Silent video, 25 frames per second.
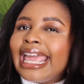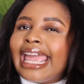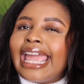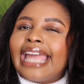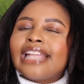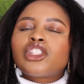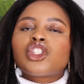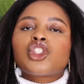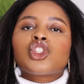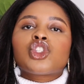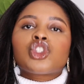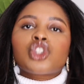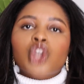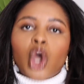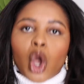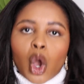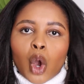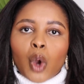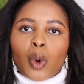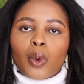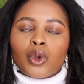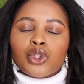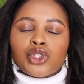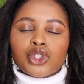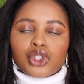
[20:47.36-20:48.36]
It's
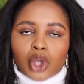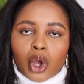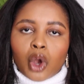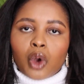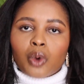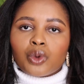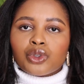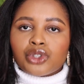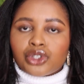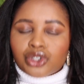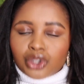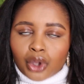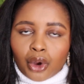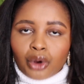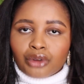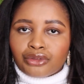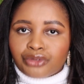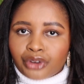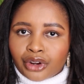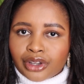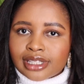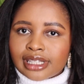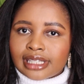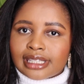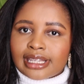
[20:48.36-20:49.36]
so
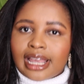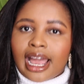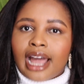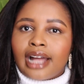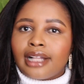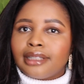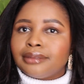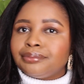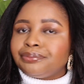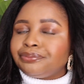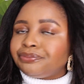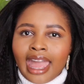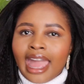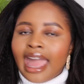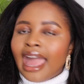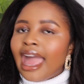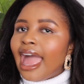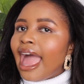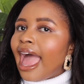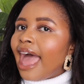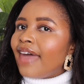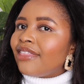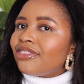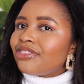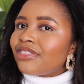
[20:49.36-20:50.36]
versatile.
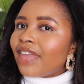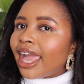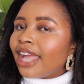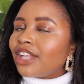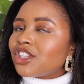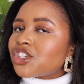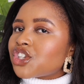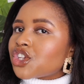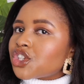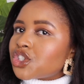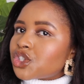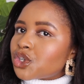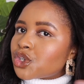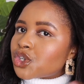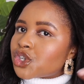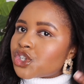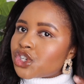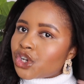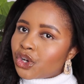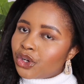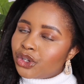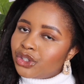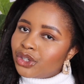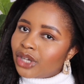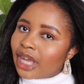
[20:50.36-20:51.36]
And then just to
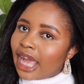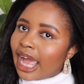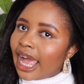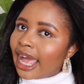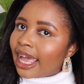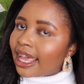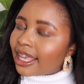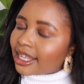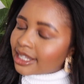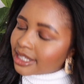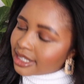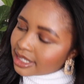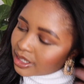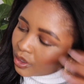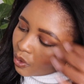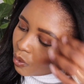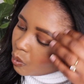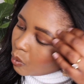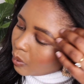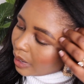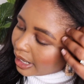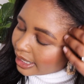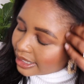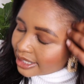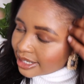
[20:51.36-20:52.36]
show you guys
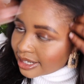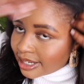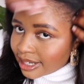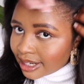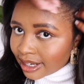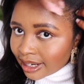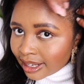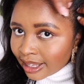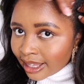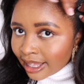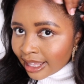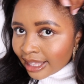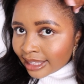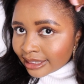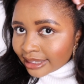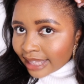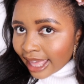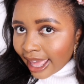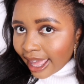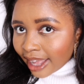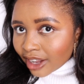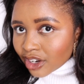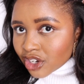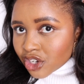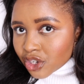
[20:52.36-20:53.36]
what
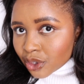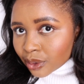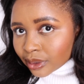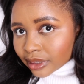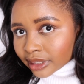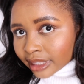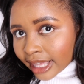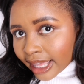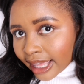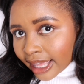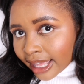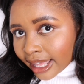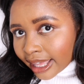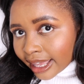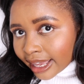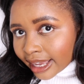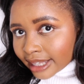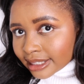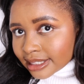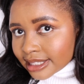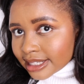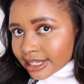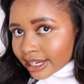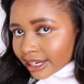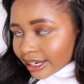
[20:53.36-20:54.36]
the actual hair
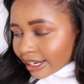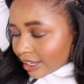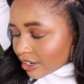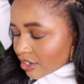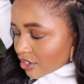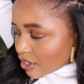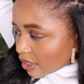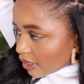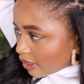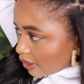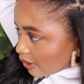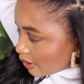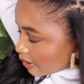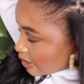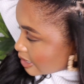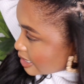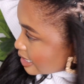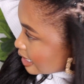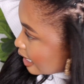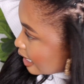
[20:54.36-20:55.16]
installation looks